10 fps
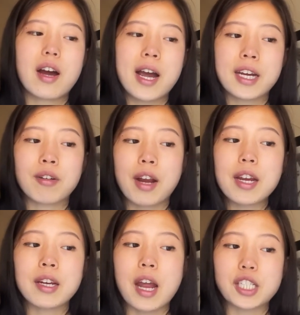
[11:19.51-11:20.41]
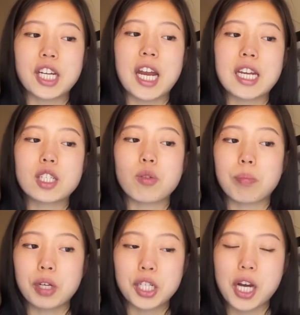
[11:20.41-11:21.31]
I create and educate to
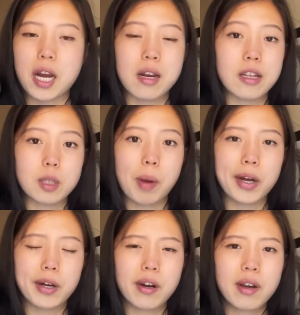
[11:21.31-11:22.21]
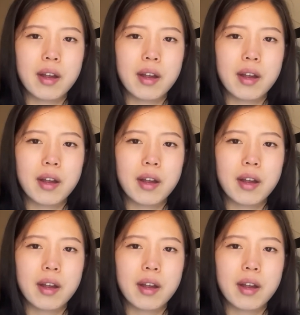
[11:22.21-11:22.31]
appreciate and inspire.